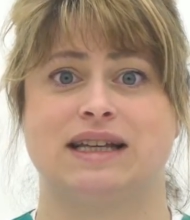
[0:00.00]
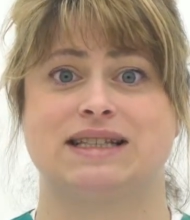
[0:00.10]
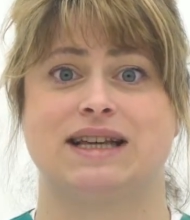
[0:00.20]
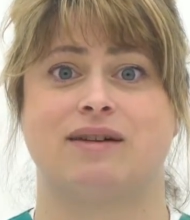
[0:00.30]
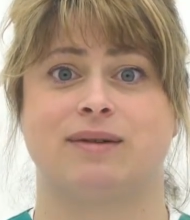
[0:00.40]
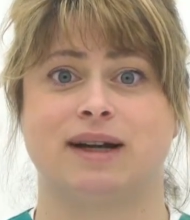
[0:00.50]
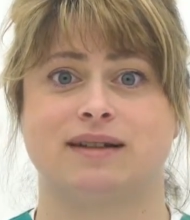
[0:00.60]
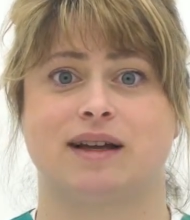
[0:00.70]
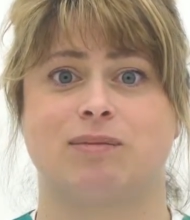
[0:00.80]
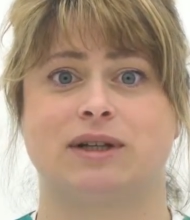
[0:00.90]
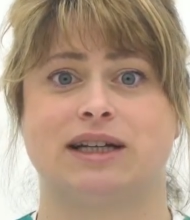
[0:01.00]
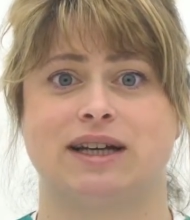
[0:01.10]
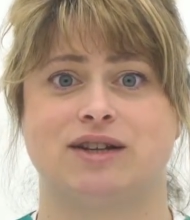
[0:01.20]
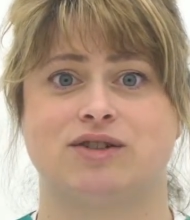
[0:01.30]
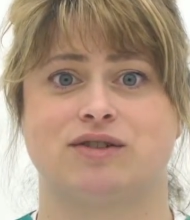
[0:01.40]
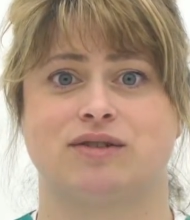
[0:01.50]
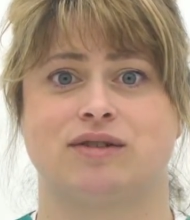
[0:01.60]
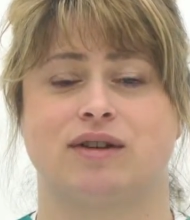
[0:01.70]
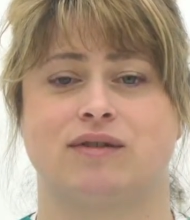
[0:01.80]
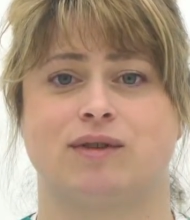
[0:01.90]
Direct
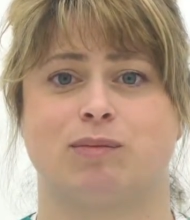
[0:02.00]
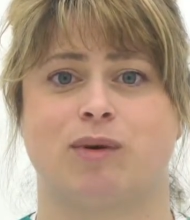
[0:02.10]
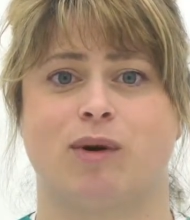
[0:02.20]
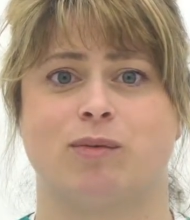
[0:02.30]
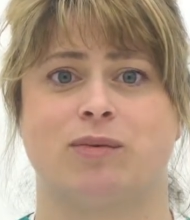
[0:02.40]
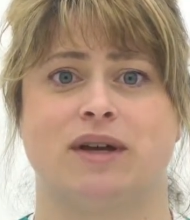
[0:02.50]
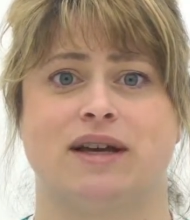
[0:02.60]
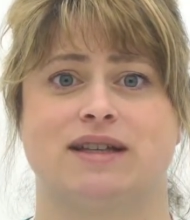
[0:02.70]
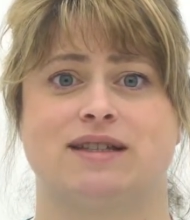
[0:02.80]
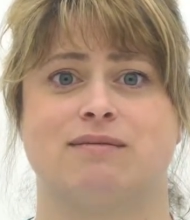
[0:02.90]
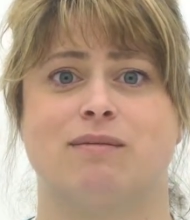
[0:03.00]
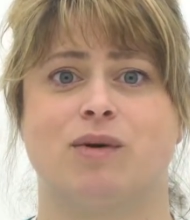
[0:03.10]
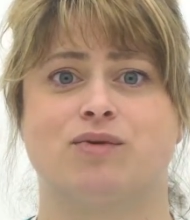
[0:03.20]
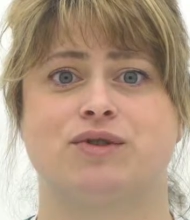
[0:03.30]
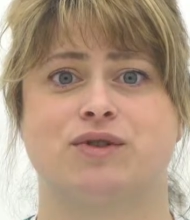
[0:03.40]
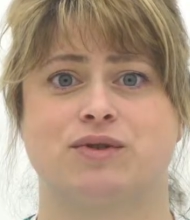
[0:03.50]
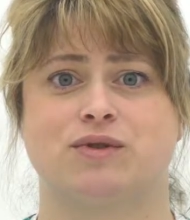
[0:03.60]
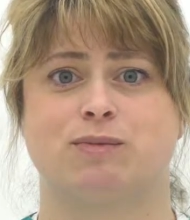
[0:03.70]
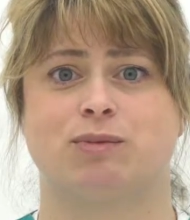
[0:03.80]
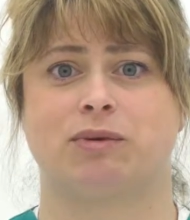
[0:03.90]
application of the probe is the most
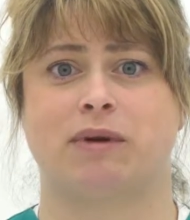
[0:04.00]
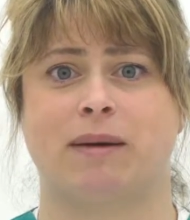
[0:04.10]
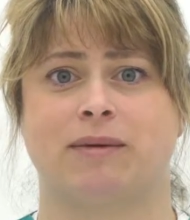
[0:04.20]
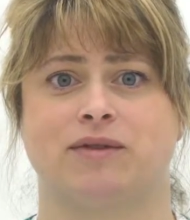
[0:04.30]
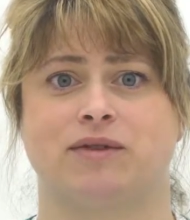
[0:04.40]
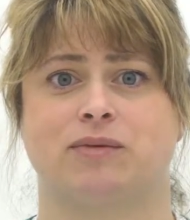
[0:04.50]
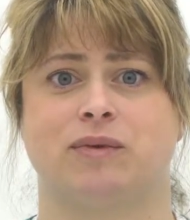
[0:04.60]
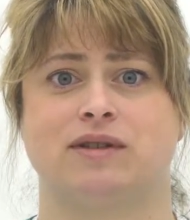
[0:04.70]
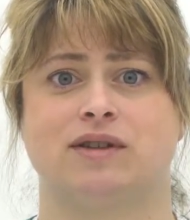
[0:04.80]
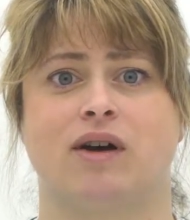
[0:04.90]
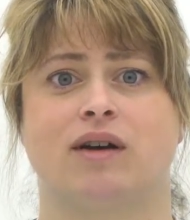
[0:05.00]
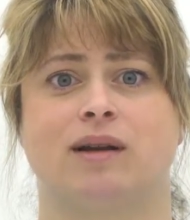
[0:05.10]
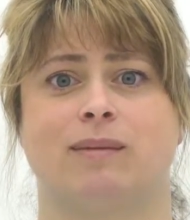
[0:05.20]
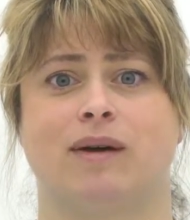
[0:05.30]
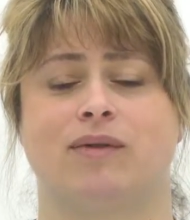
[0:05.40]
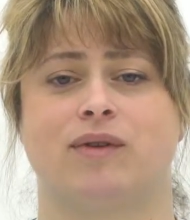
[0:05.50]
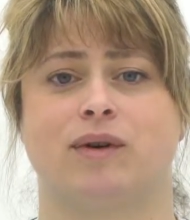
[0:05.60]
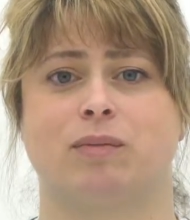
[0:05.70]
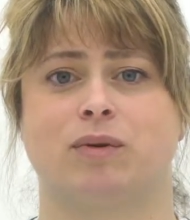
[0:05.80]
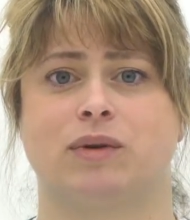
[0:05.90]
used parameter when talking about
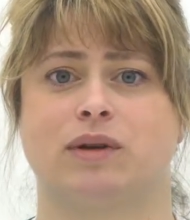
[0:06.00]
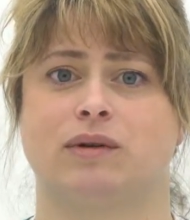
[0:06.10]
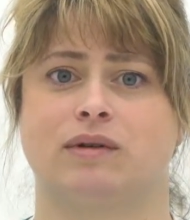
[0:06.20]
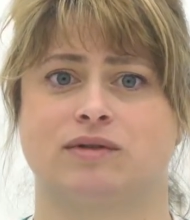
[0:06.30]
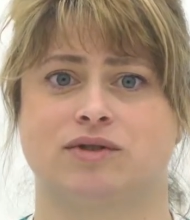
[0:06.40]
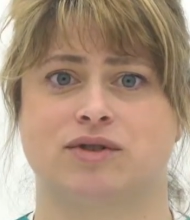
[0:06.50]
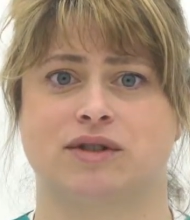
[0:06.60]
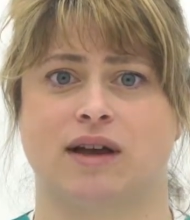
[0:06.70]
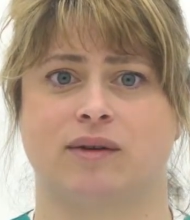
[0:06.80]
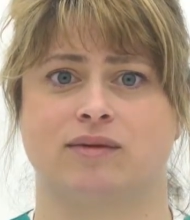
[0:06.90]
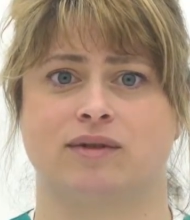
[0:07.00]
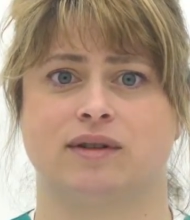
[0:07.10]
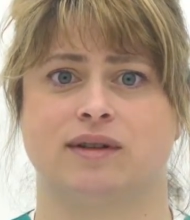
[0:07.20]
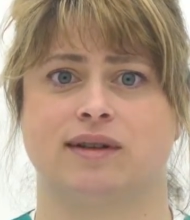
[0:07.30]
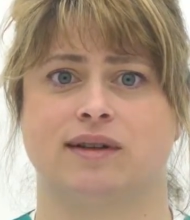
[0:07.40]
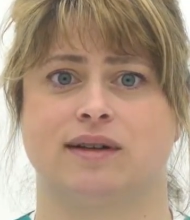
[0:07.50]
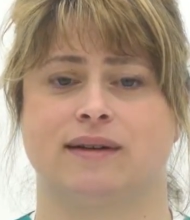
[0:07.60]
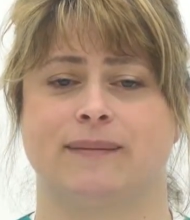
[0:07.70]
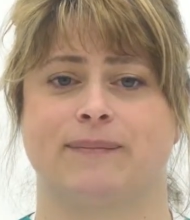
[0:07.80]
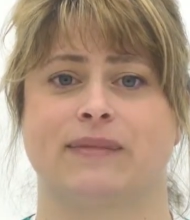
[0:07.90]
therapeutic ultrasound.
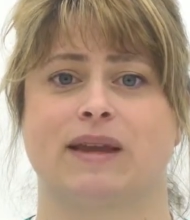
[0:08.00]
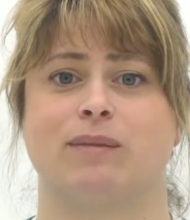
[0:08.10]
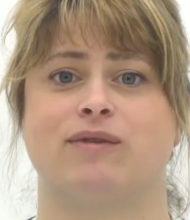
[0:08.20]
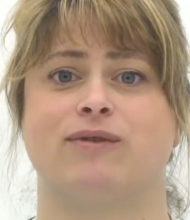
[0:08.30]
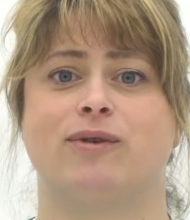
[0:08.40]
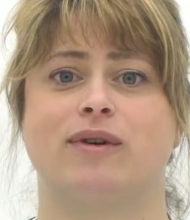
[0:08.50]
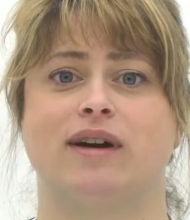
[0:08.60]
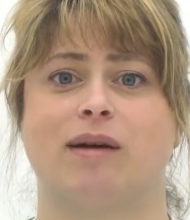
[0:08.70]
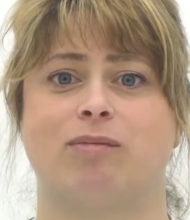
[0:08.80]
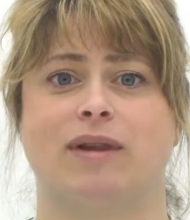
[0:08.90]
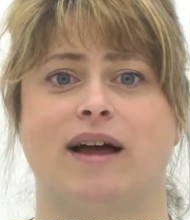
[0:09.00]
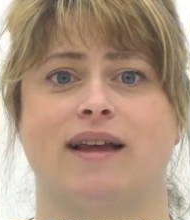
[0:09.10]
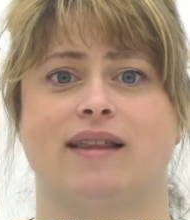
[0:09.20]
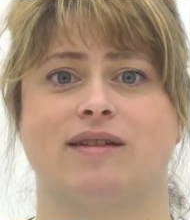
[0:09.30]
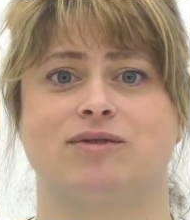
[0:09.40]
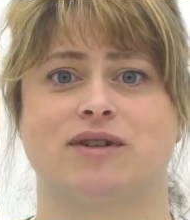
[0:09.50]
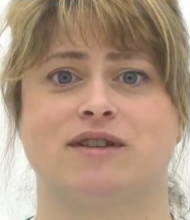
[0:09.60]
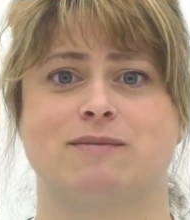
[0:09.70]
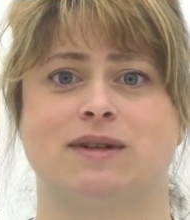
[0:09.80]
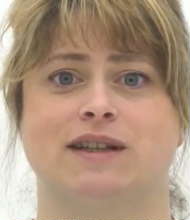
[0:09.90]
Before applying the
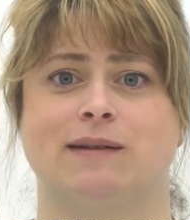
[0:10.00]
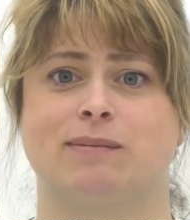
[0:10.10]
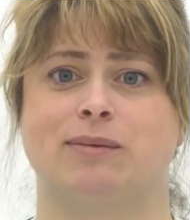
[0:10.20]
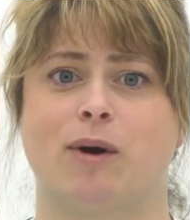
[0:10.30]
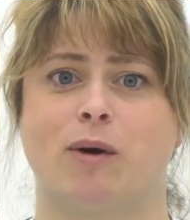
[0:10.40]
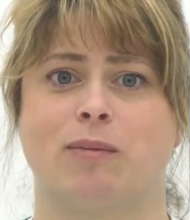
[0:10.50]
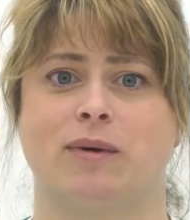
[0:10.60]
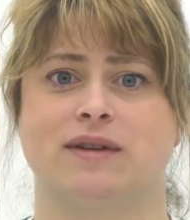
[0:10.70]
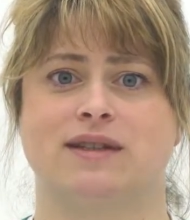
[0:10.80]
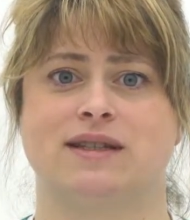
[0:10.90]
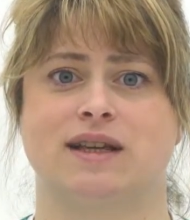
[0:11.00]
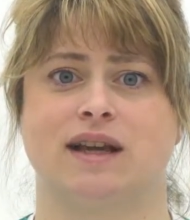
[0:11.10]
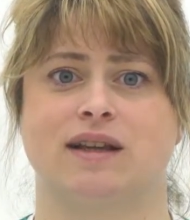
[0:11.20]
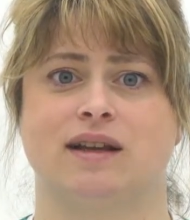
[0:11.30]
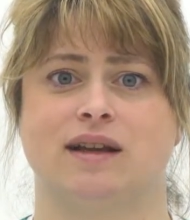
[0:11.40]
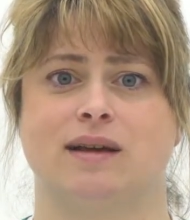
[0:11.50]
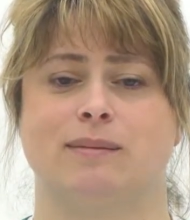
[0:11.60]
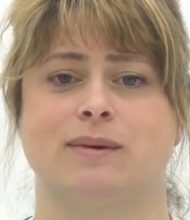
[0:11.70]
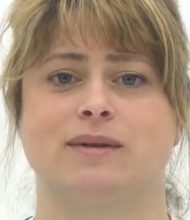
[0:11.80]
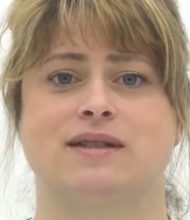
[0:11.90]
transmitting probe on the skin,
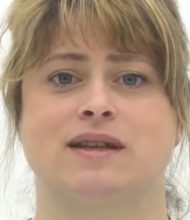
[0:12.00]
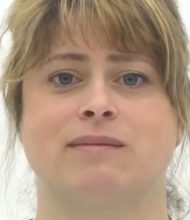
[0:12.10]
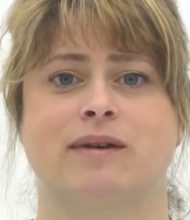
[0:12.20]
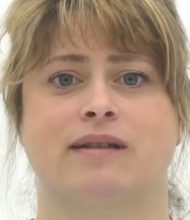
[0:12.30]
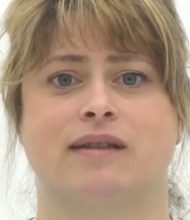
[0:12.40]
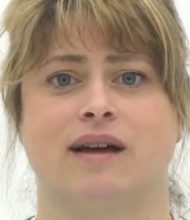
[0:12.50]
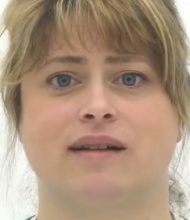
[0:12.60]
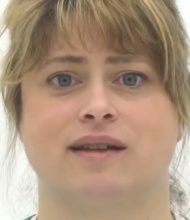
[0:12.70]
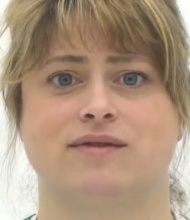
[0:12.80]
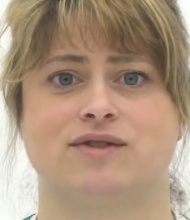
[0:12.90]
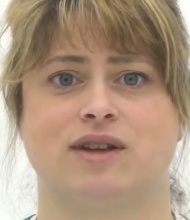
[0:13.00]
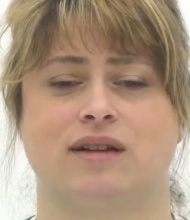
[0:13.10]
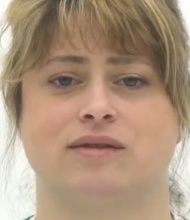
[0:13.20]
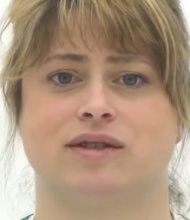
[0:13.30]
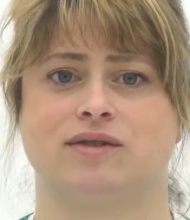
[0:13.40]
put some conductive gel on the